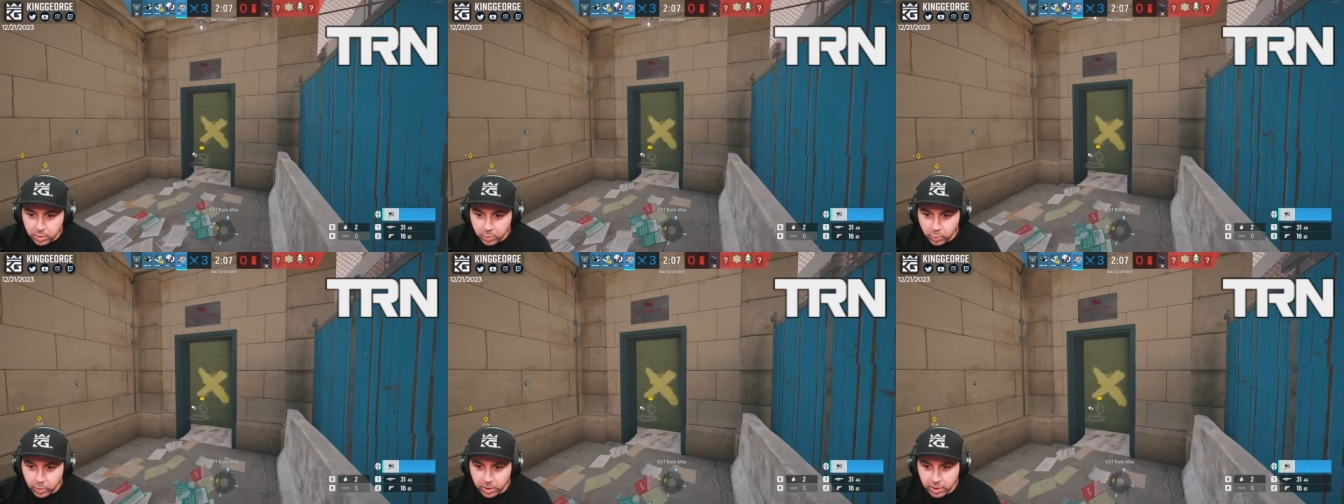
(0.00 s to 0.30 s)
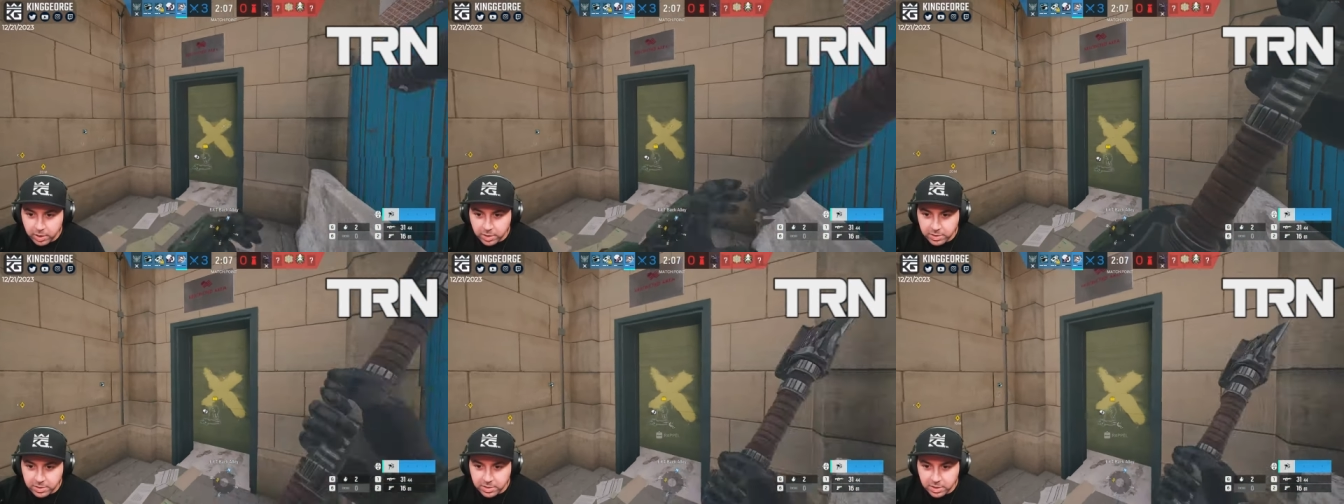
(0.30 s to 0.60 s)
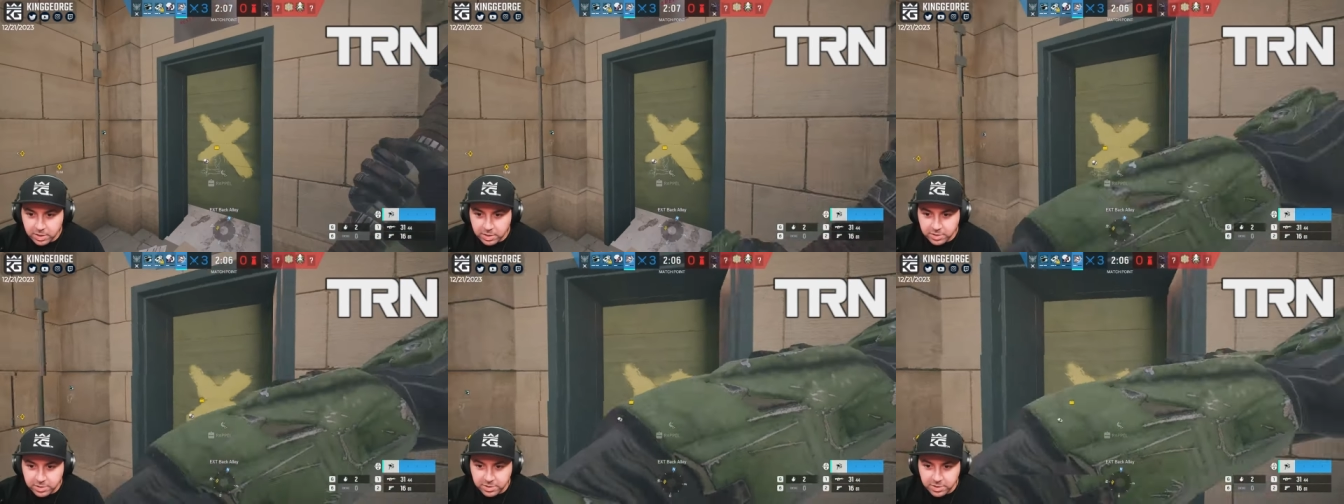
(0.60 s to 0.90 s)
Quake is
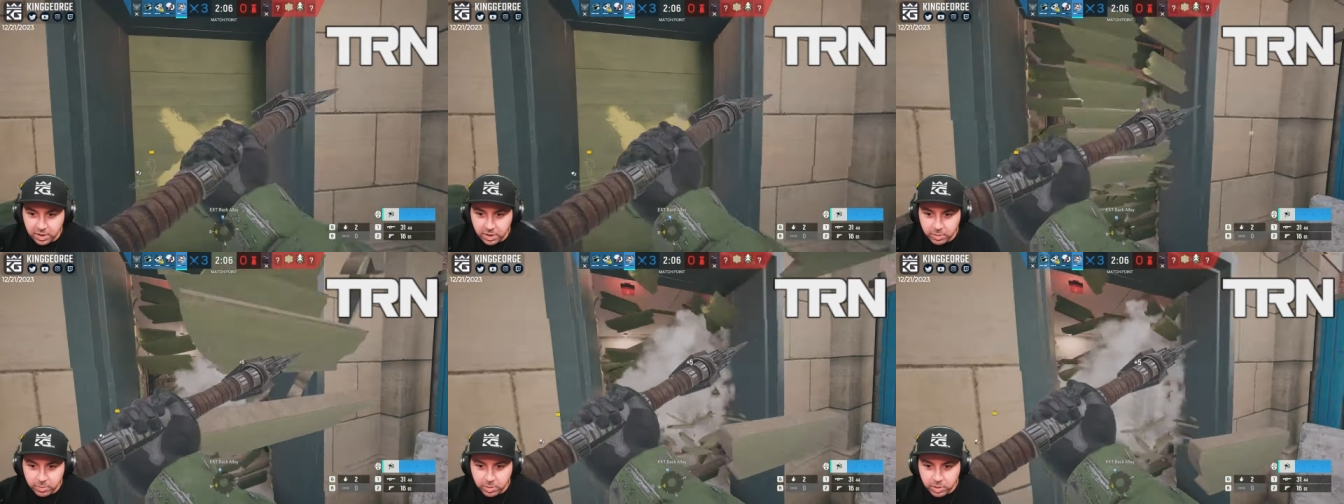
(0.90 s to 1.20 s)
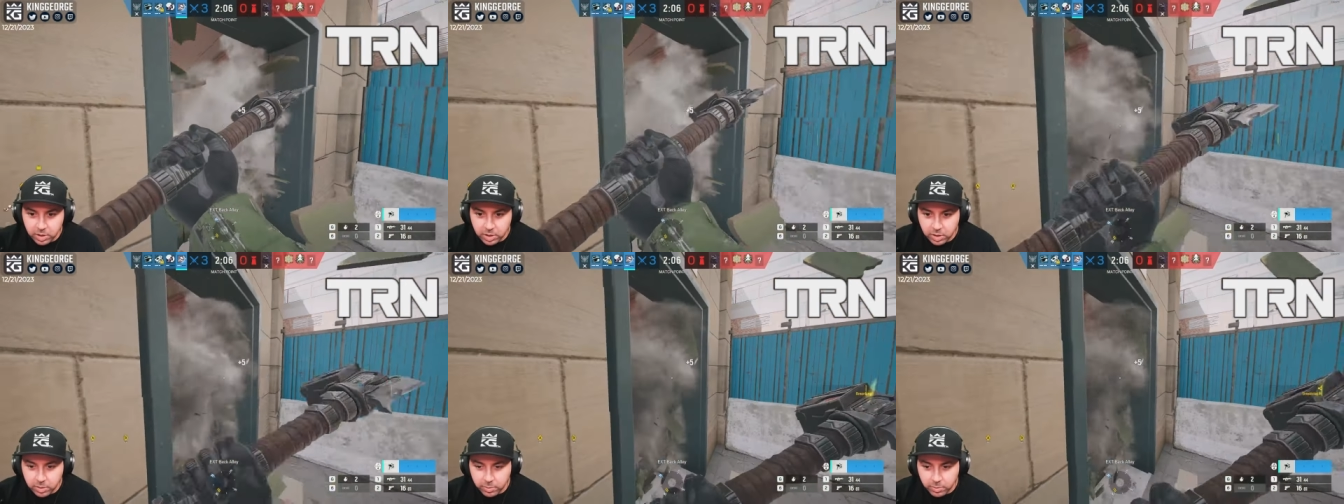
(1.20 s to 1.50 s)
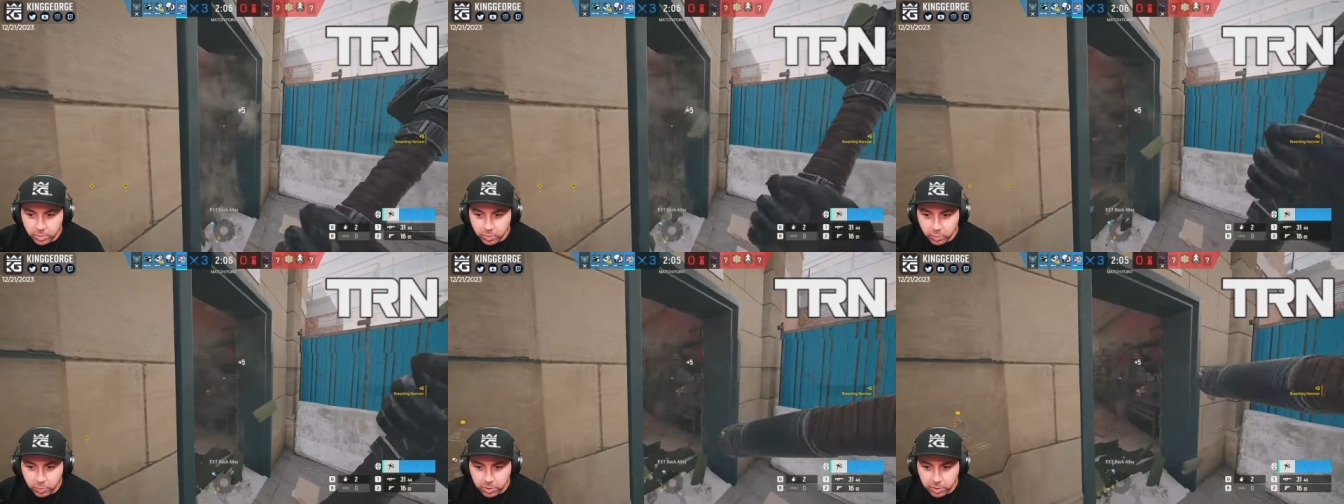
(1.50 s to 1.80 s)
not a zombie
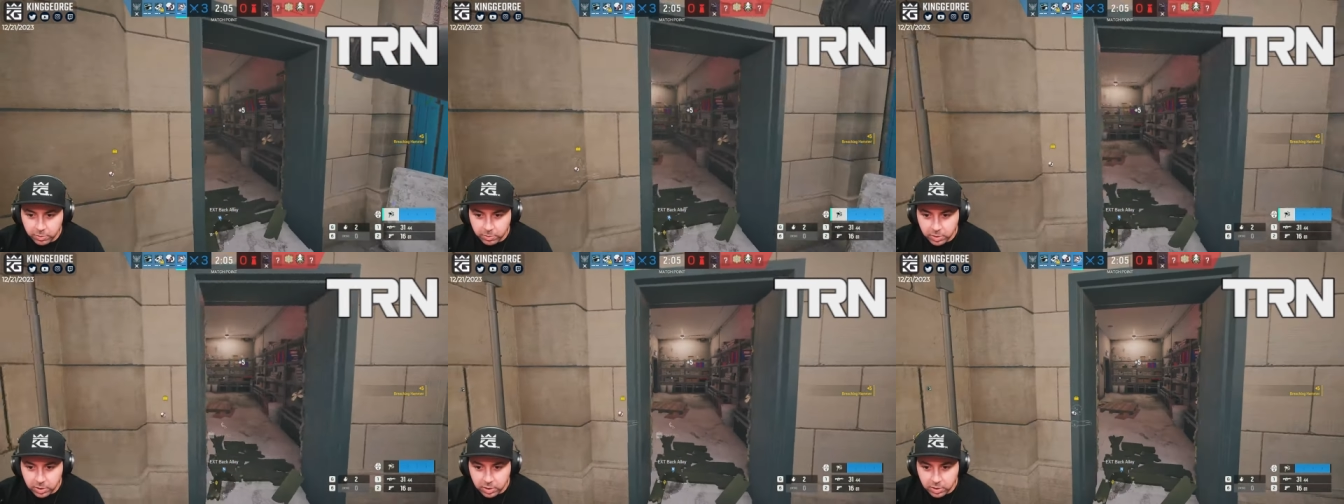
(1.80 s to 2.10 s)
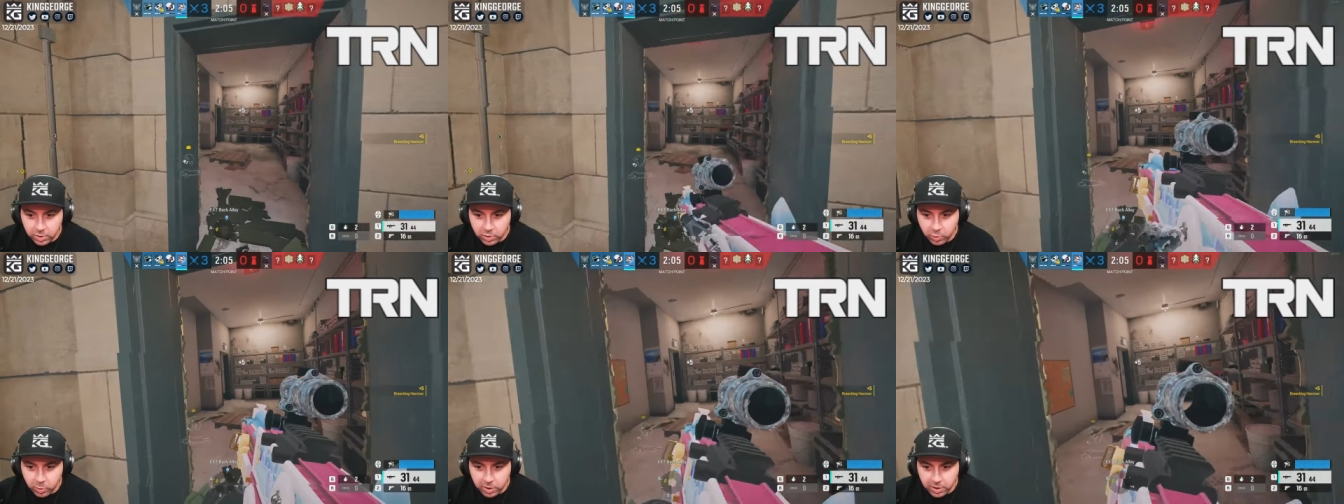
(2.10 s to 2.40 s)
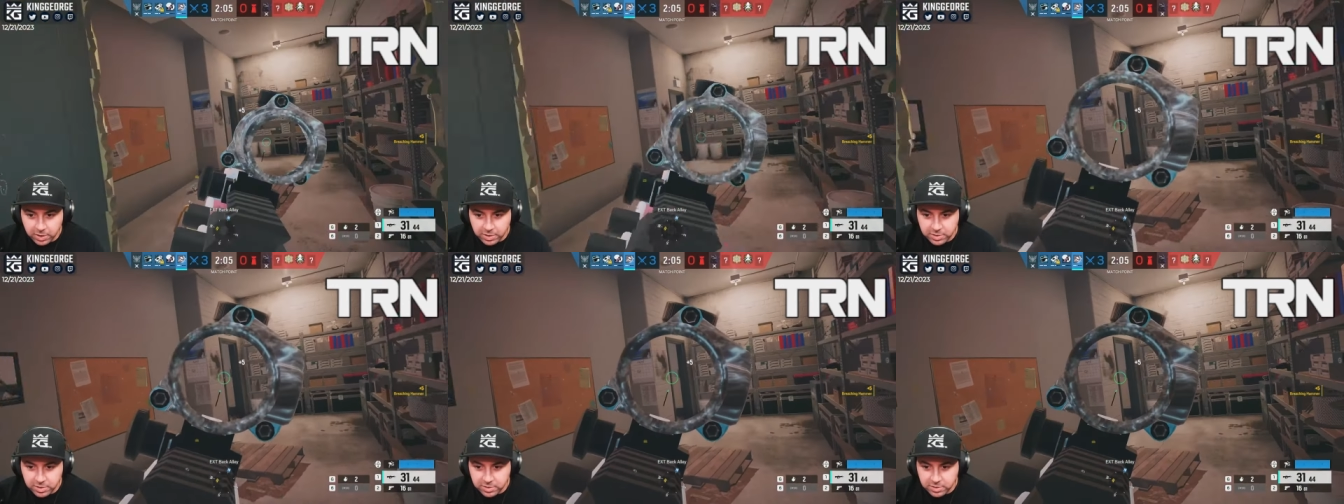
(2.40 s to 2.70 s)
game?
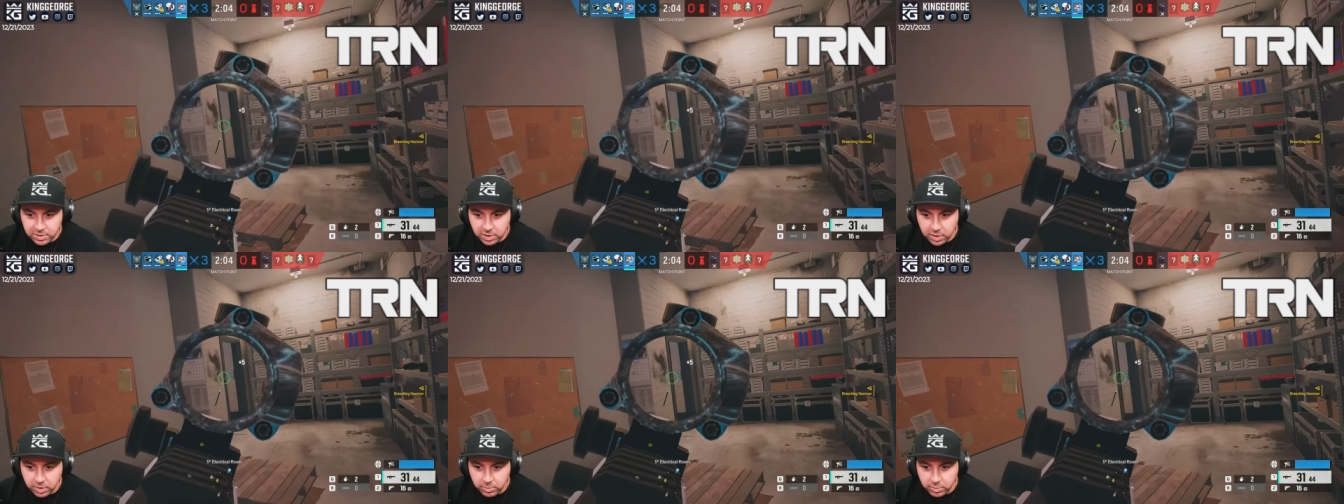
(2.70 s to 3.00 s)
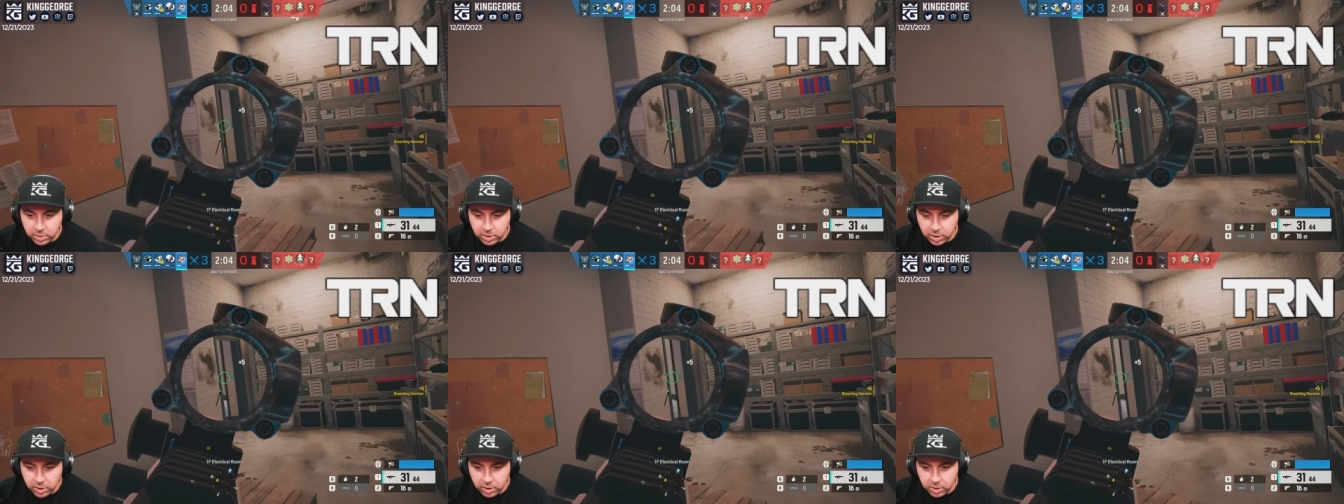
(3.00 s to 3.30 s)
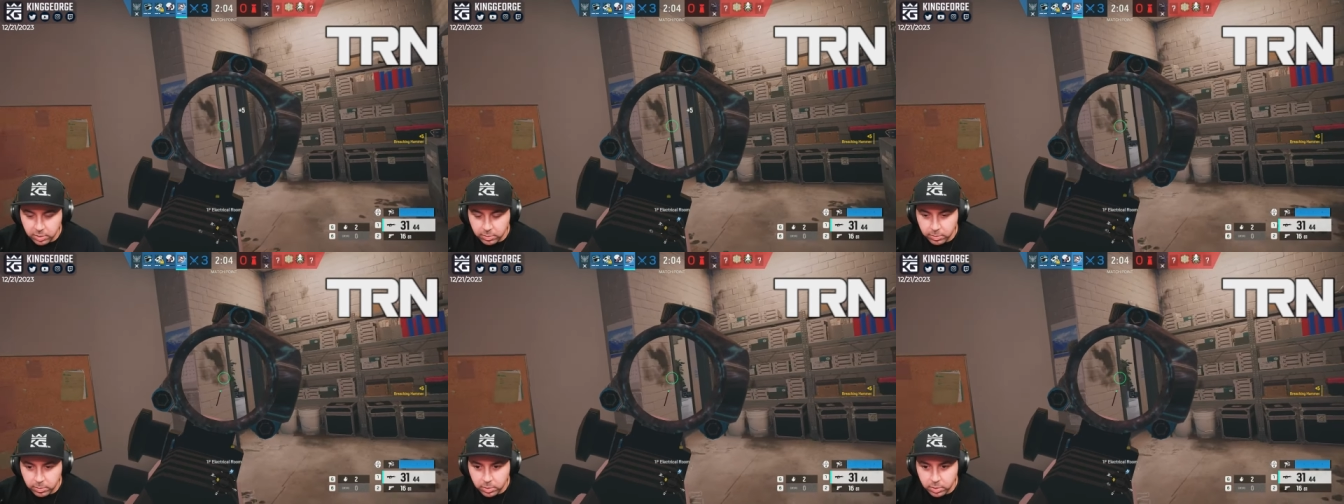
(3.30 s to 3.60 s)
Quake is a zombie
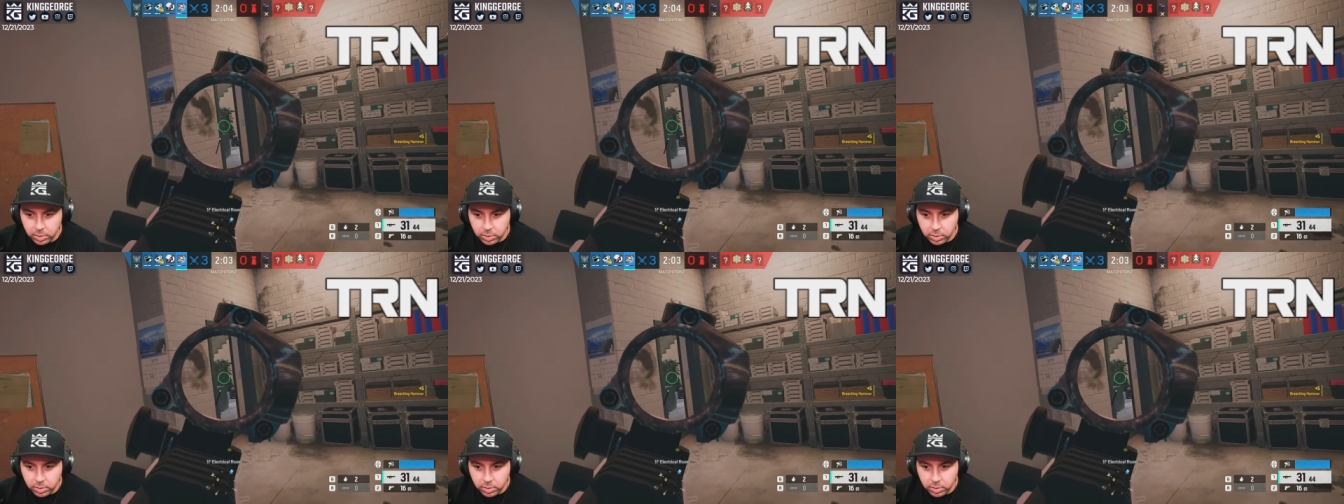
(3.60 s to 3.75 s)
game.